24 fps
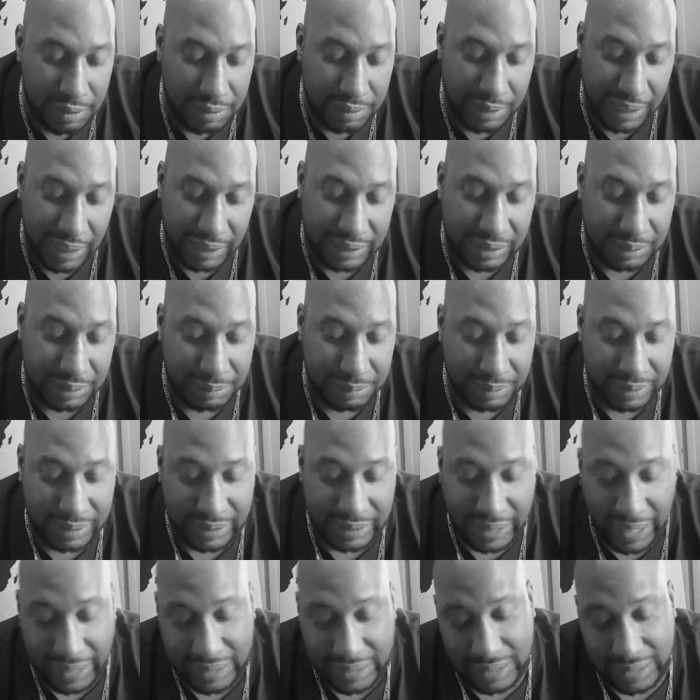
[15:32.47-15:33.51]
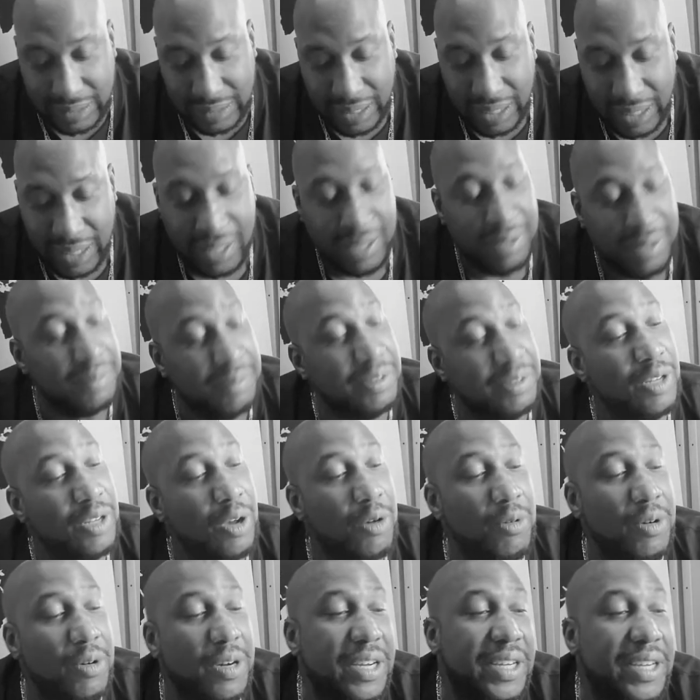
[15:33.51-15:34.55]
That's a you
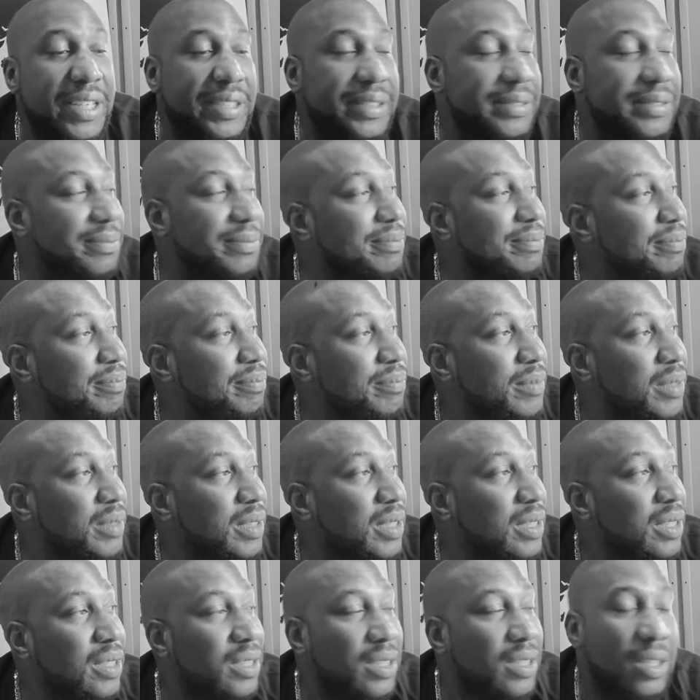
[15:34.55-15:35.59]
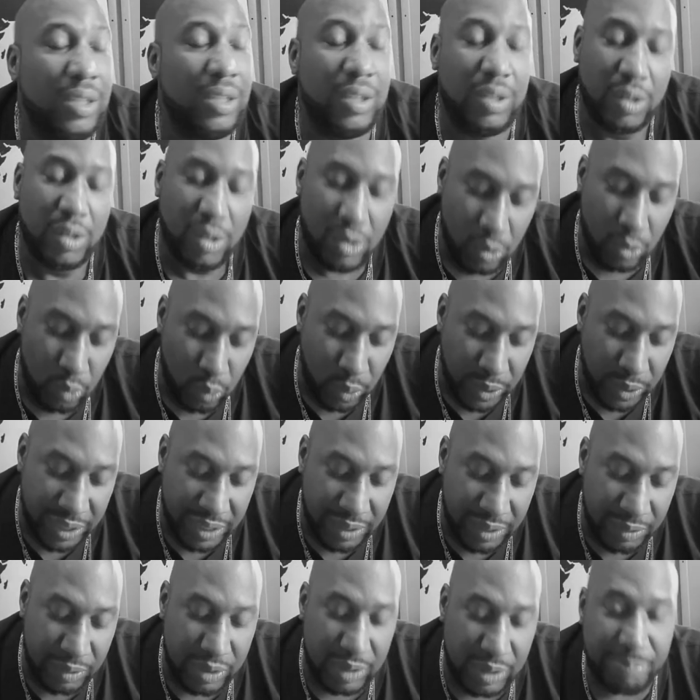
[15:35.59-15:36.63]
know what?
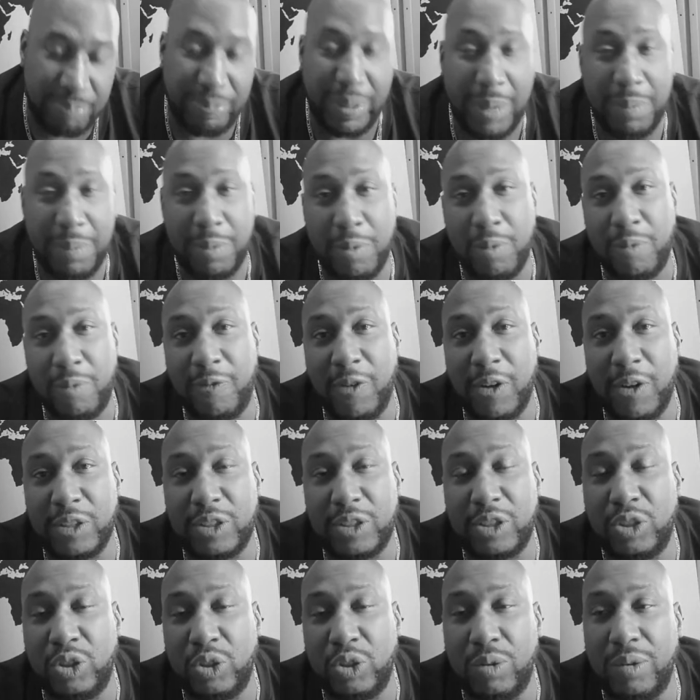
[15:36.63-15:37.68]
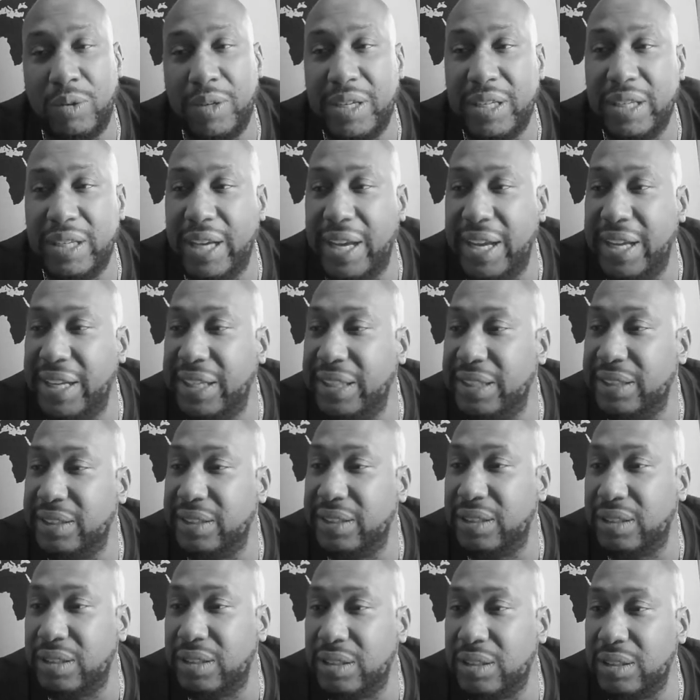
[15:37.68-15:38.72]
When people first join
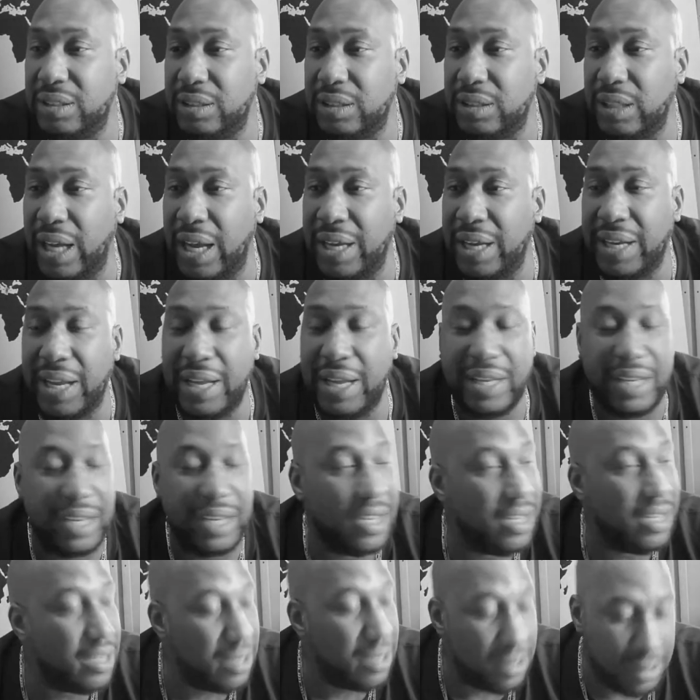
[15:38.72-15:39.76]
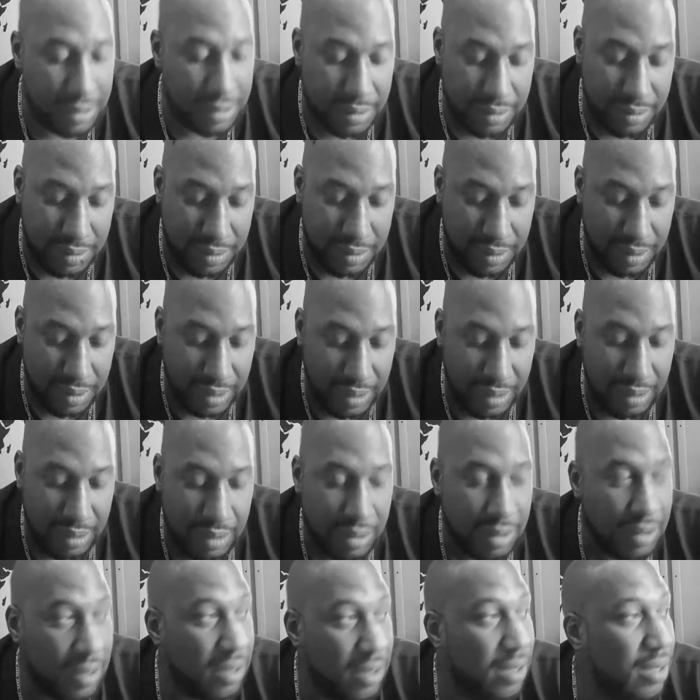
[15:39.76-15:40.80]
gangs and they young,
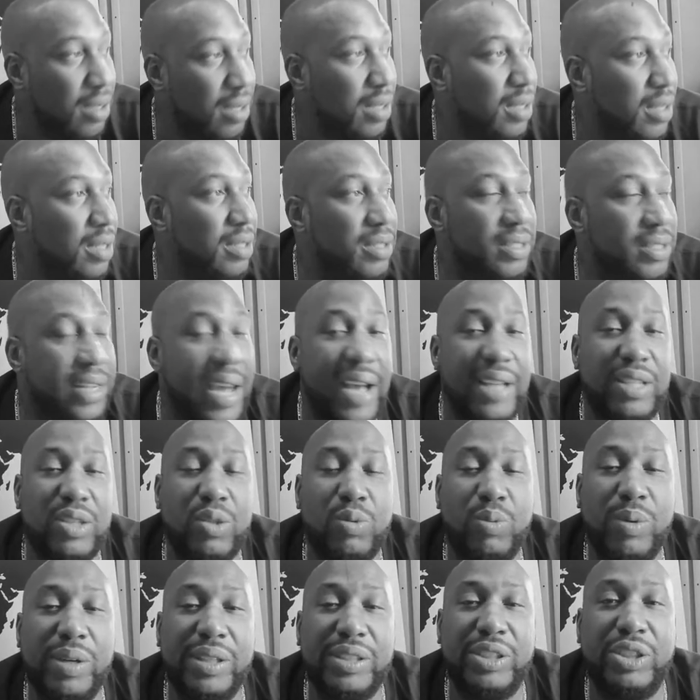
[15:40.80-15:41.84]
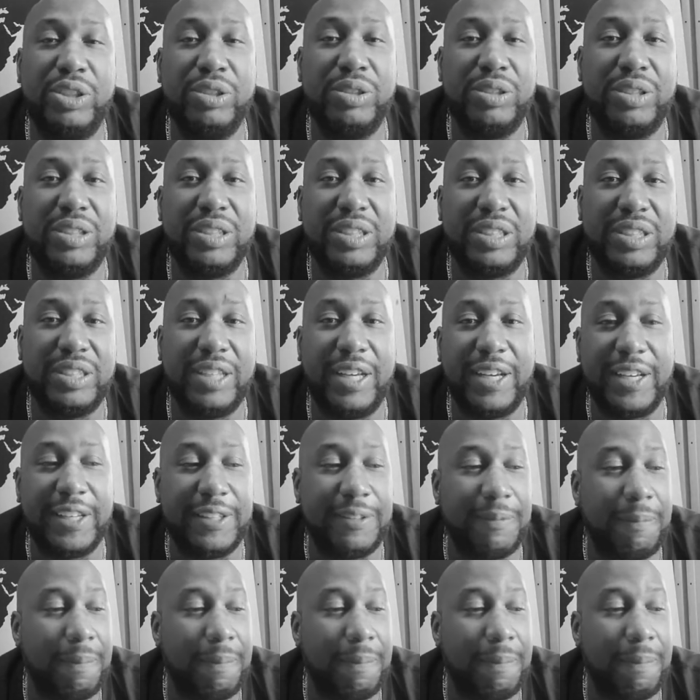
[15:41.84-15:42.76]
that's what you should say.